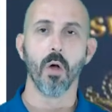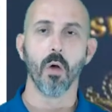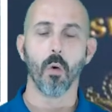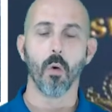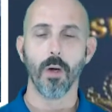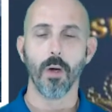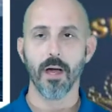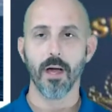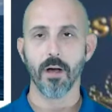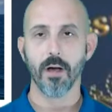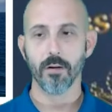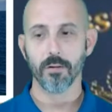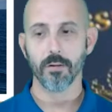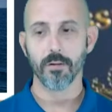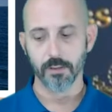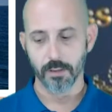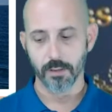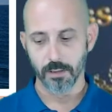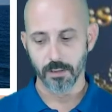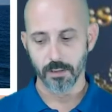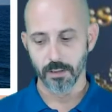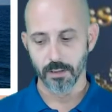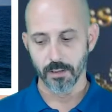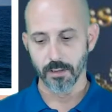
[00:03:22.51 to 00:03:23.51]
Well,
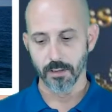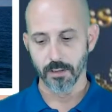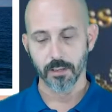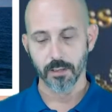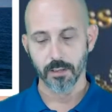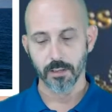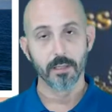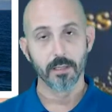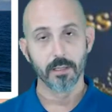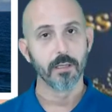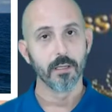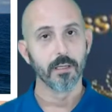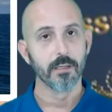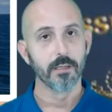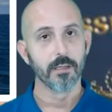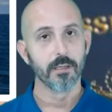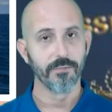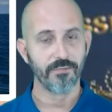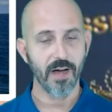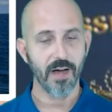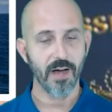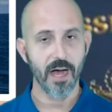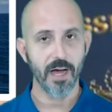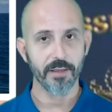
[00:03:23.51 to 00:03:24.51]
the
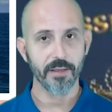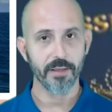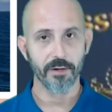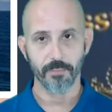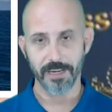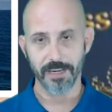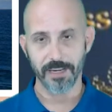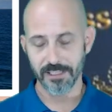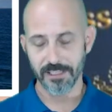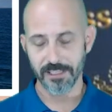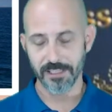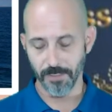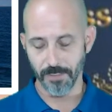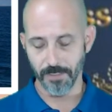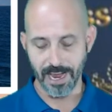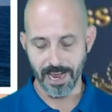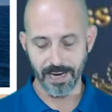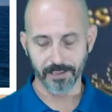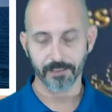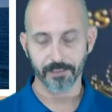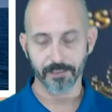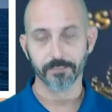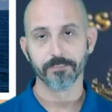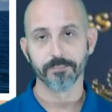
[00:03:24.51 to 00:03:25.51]
father meets
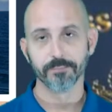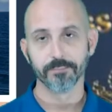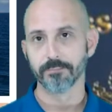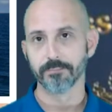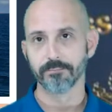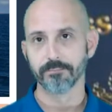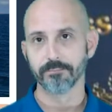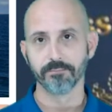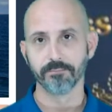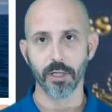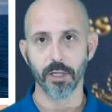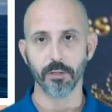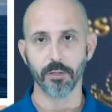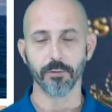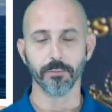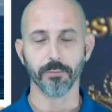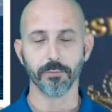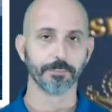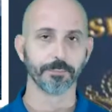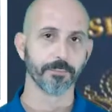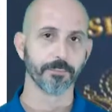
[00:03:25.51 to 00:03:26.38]
back. Boom.